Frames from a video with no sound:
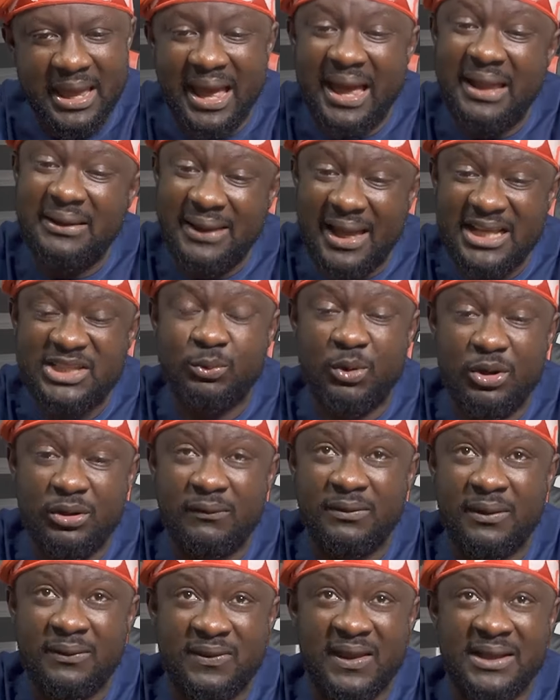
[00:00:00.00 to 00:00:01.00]
And that's one
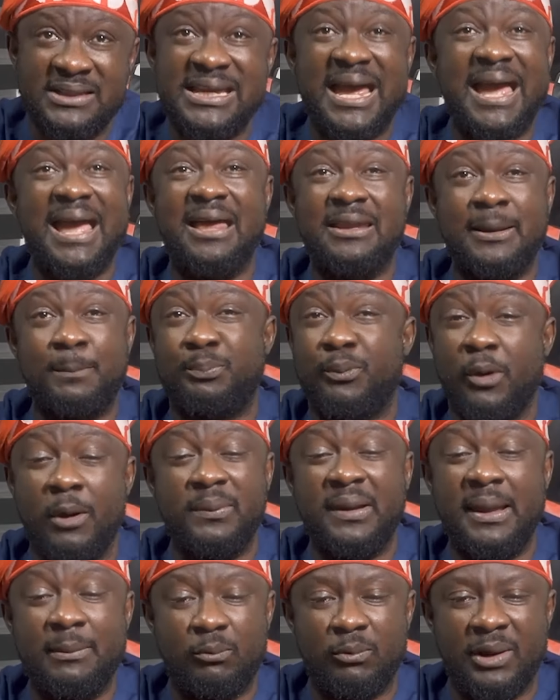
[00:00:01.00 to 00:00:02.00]
of the things I had a
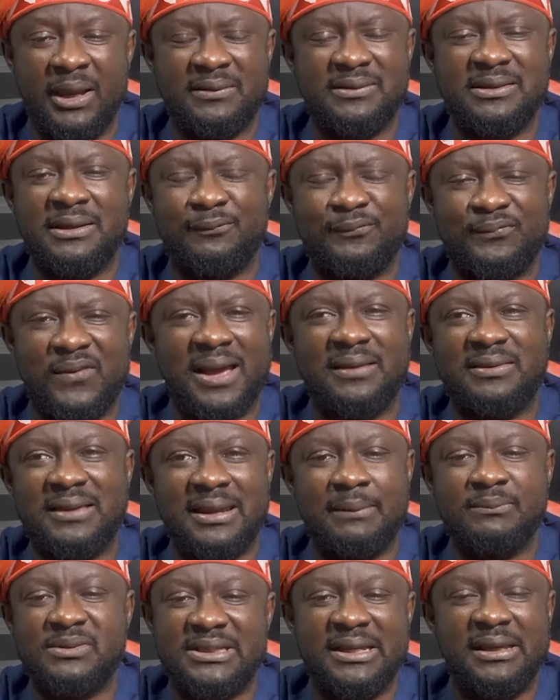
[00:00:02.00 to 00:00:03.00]
problem with the fact
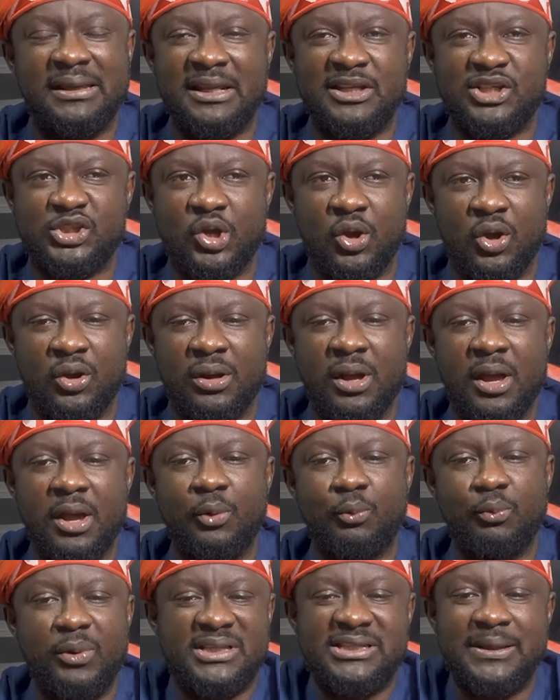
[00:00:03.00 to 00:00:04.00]
that I'm singing a song
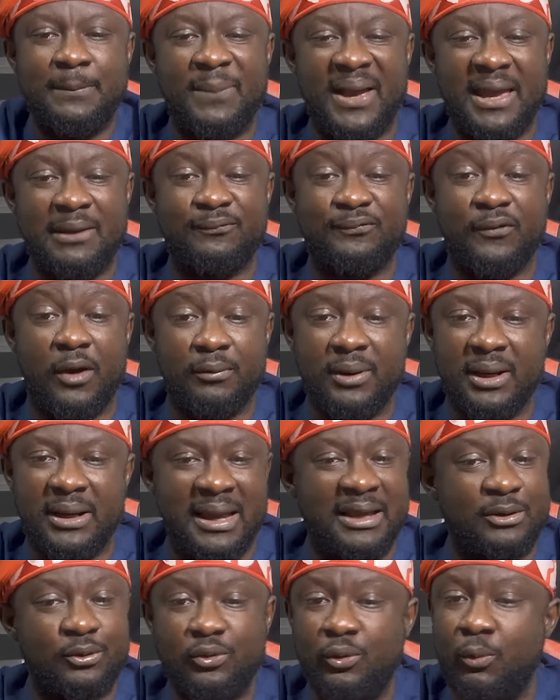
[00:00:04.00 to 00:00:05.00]
written by a
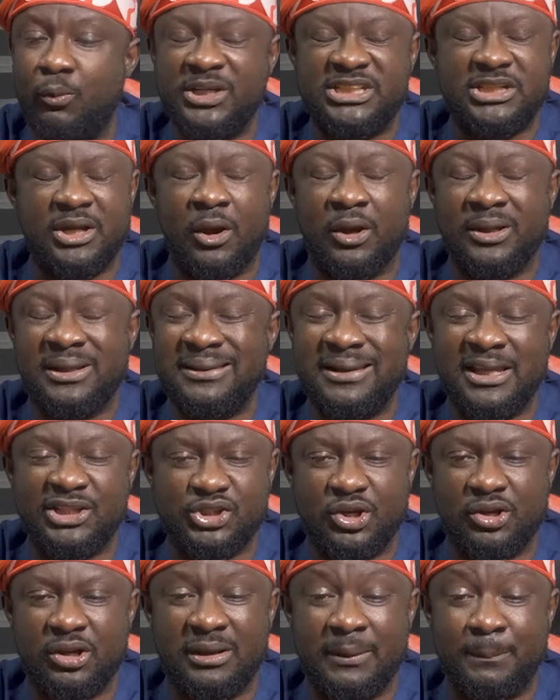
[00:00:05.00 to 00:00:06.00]
foreigner. I don't know which other
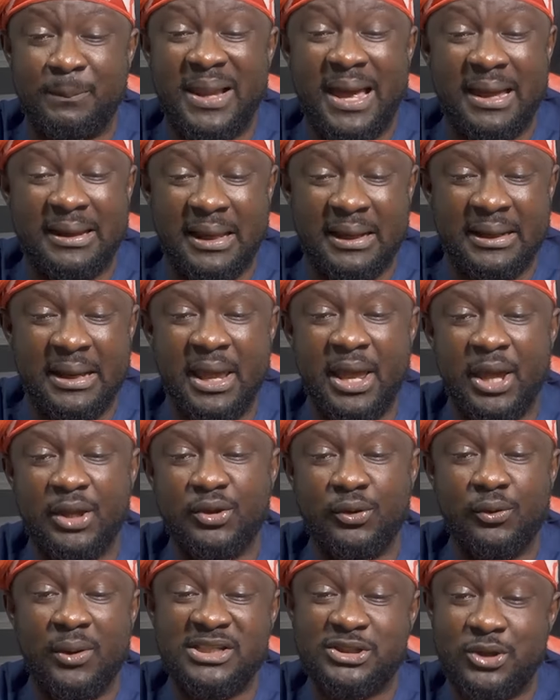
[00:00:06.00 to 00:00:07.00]
nation on the planet,
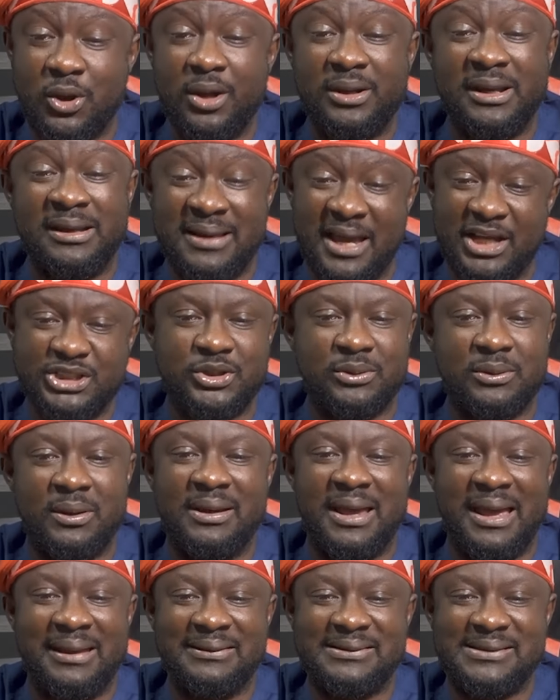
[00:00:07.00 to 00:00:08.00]
you know, has got a
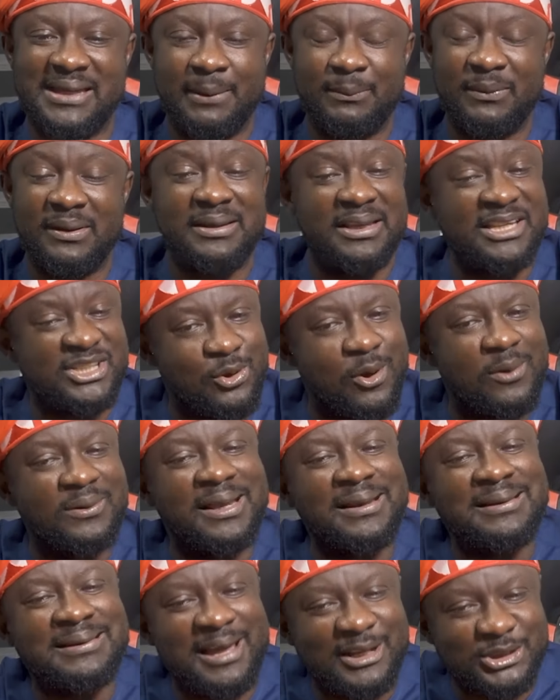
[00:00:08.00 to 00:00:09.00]
national anthem. It's
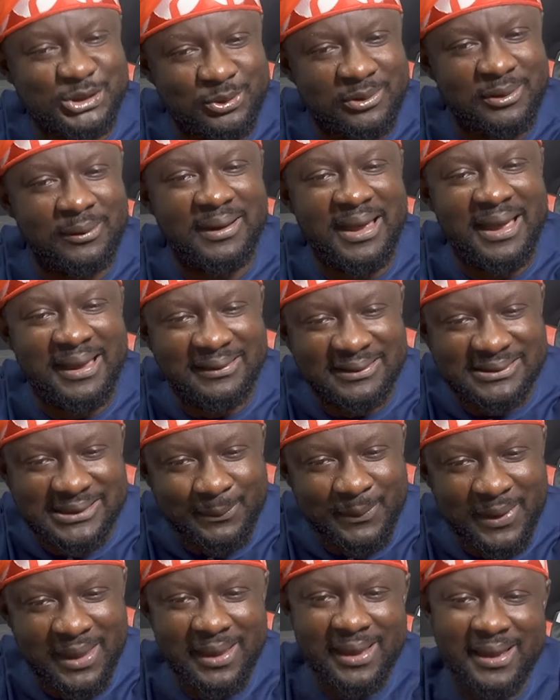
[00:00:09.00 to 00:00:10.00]
called a national
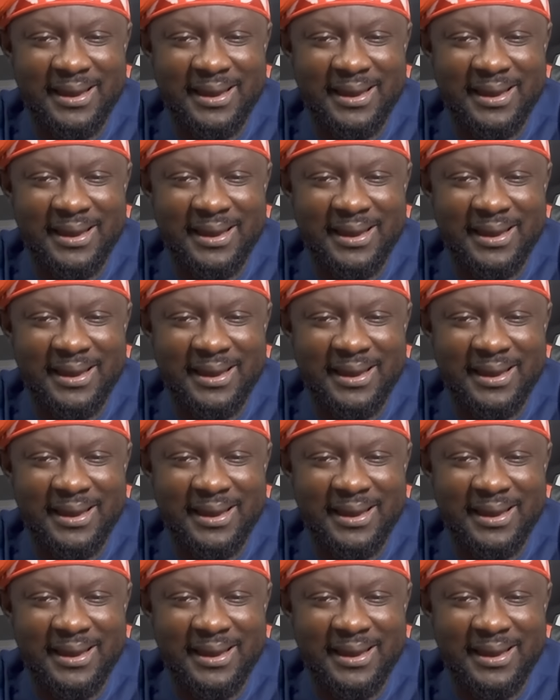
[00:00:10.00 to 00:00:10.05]
anthem.